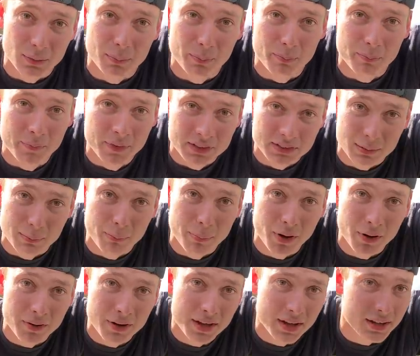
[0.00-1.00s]
some, some
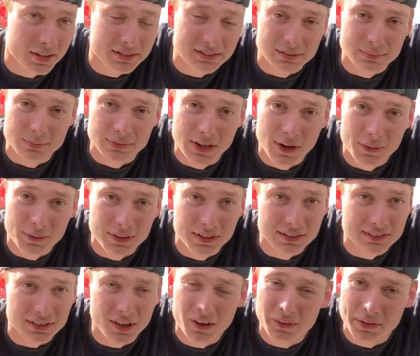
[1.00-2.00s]
burnouts, some
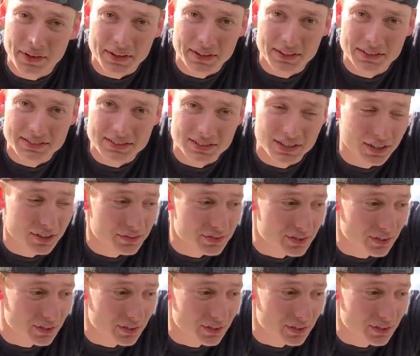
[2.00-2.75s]
donuts, all that good stuff.